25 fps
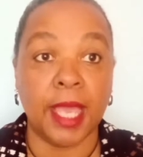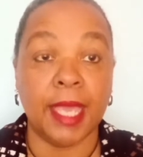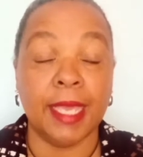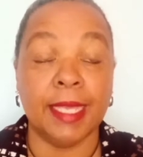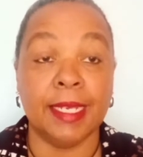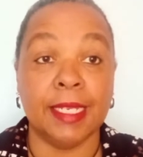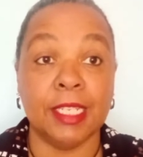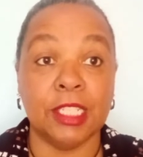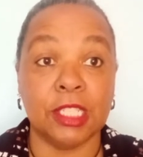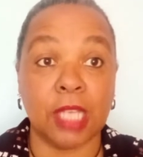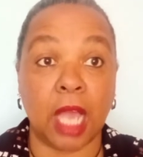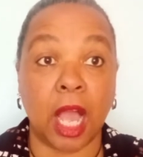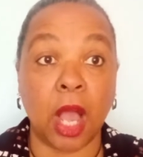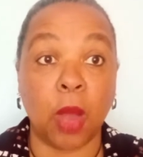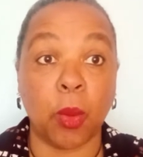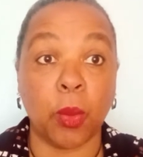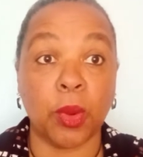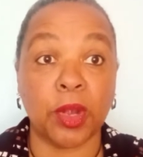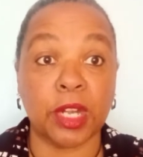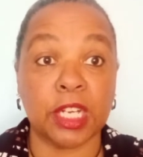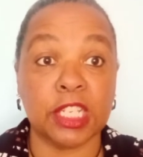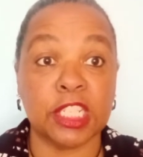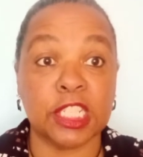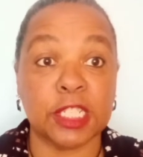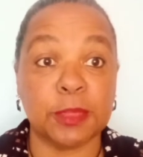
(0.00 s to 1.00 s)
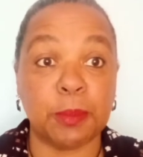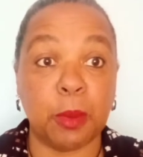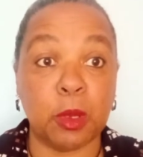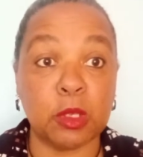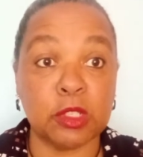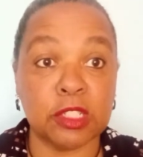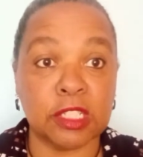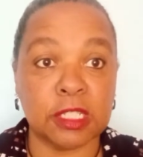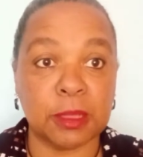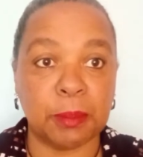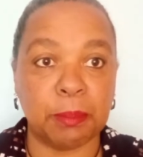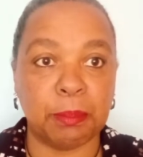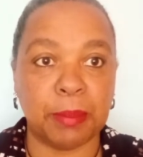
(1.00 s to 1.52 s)
It is our
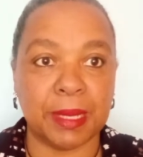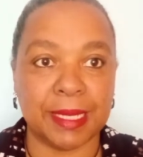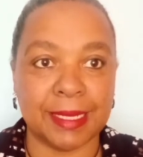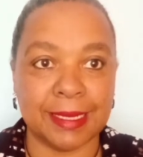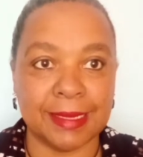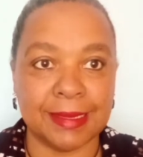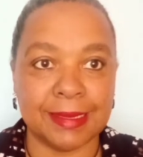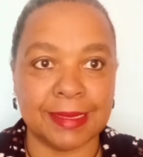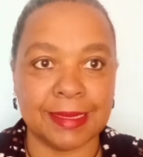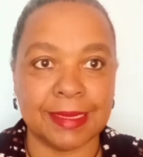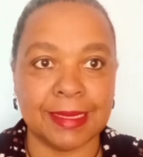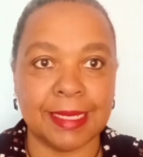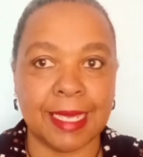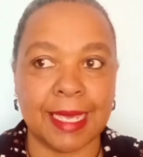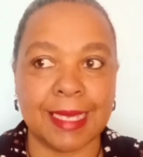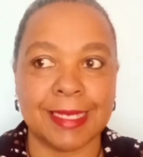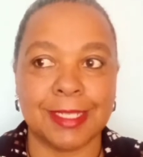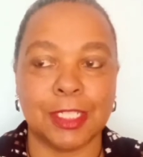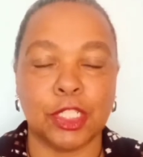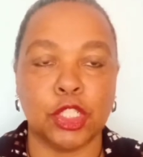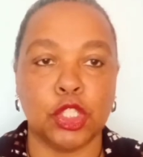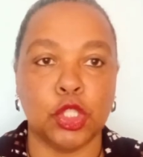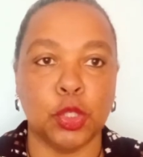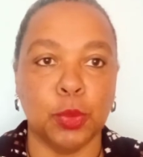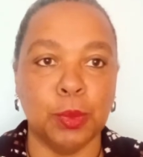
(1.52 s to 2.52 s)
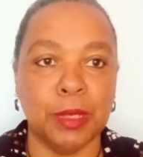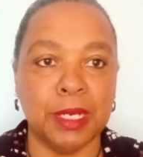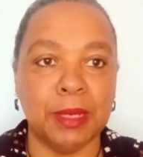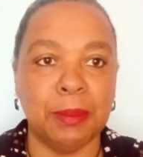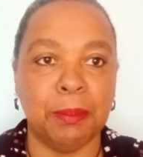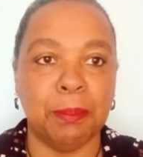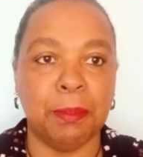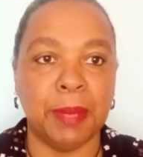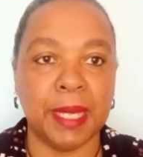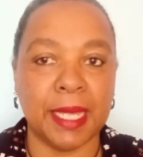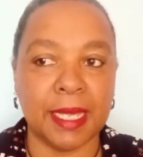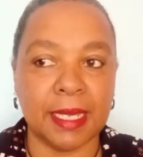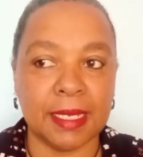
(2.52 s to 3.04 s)
responsibility as
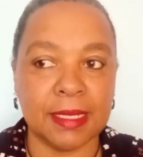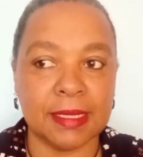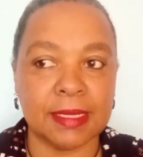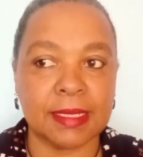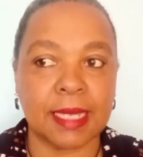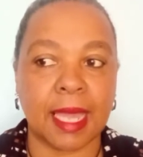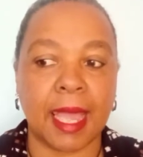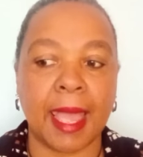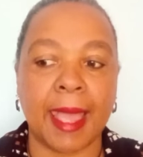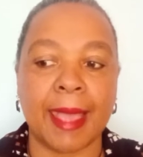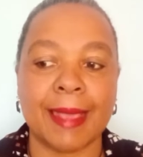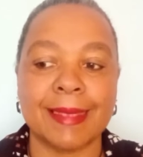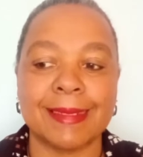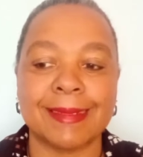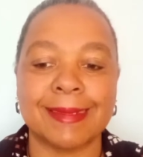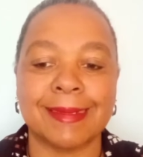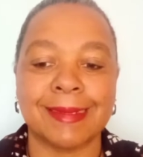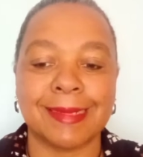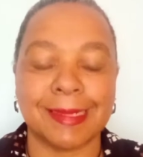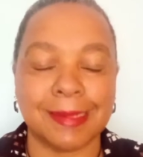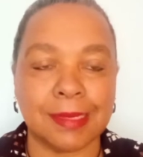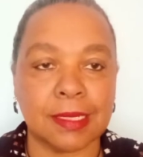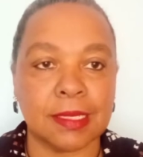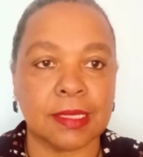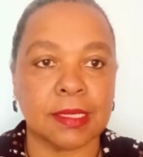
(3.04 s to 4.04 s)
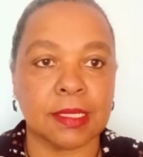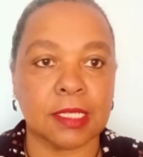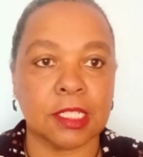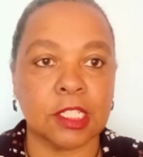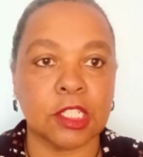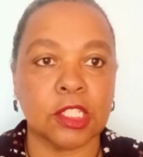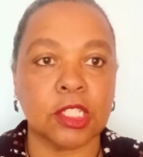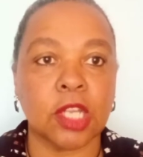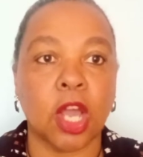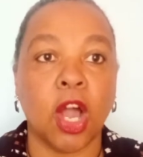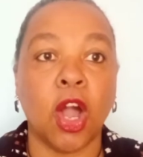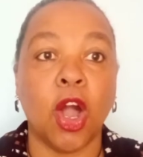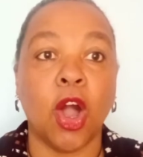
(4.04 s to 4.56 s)
human beings, as
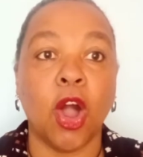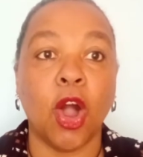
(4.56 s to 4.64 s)
citizens